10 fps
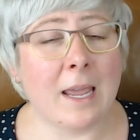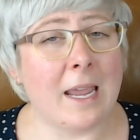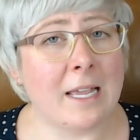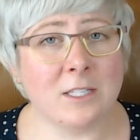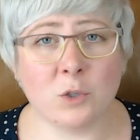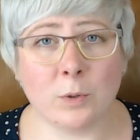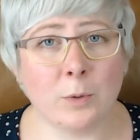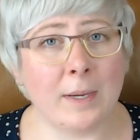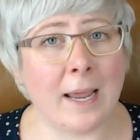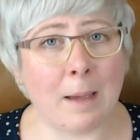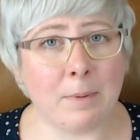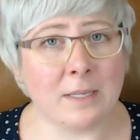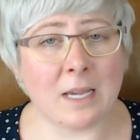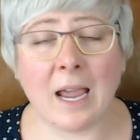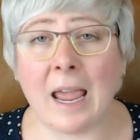It's true, it
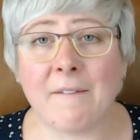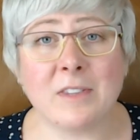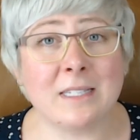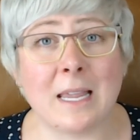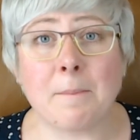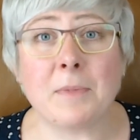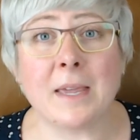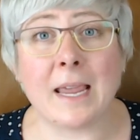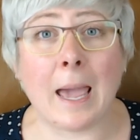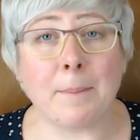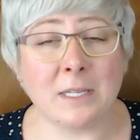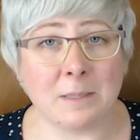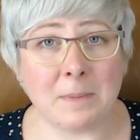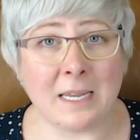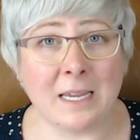happens. I have the same thing happen to
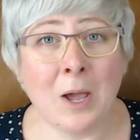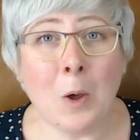me